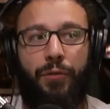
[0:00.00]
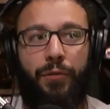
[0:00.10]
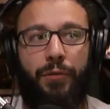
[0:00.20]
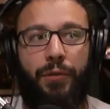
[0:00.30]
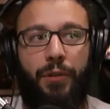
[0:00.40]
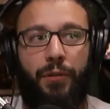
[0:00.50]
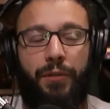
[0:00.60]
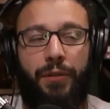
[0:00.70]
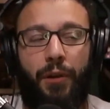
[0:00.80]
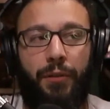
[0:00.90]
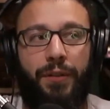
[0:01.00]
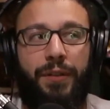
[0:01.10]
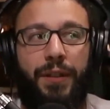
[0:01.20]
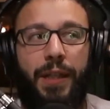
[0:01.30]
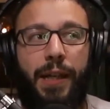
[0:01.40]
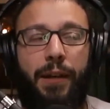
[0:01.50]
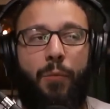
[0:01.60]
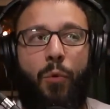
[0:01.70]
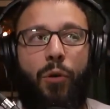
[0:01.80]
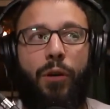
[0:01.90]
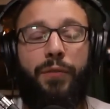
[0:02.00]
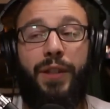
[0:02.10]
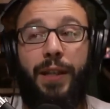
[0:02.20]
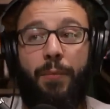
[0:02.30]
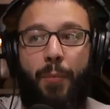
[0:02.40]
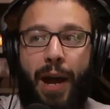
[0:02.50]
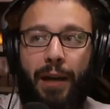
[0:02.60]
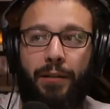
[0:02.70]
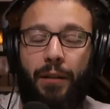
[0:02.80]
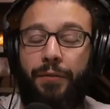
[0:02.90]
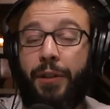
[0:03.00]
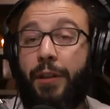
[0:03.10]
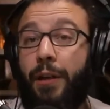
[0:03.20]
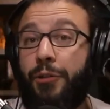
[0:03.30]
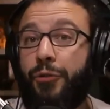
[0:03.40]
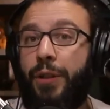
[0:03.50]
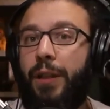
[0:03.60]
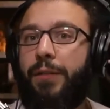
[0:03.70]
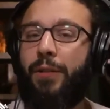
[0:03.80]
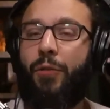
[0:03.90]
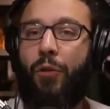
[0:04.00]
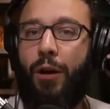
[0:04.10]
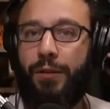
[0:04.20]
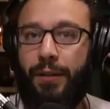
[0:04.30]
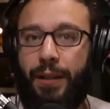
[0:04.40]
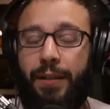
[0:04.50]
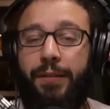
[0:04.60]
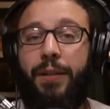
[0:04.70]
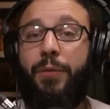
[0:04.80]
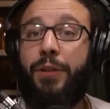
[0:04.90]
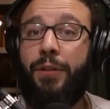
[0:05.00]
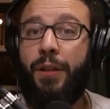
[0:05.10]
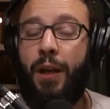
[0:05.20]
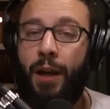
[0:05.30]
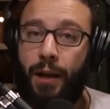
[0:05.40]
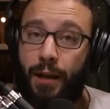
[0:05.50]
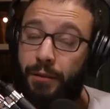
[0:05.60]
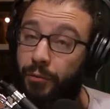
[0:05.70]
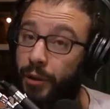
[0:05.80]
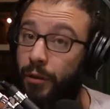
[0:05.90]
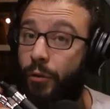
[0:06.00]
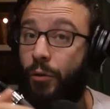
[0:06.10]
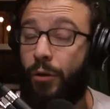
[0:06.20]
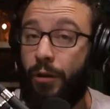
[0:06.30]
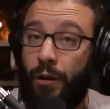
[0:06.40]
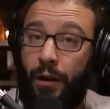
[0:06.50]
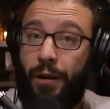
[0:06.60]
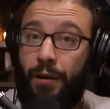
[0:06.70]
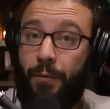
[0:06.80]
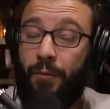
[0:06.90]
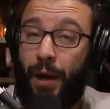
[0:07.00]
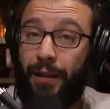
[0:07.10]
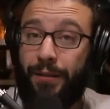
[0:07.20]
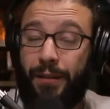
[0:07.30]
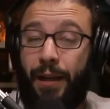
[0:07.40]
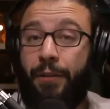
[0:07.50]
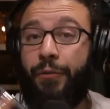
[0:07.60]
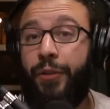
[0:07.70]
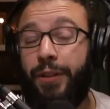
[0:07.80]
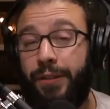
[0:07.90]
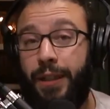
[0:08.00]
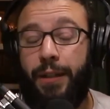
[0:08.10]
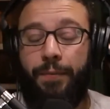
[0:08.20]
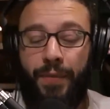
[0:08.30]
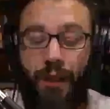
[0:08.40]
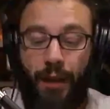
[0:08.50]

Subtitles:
you know, start seeing more of the impact of the country that's across the Dead Sea, which is Israel or Palestine or Philistine.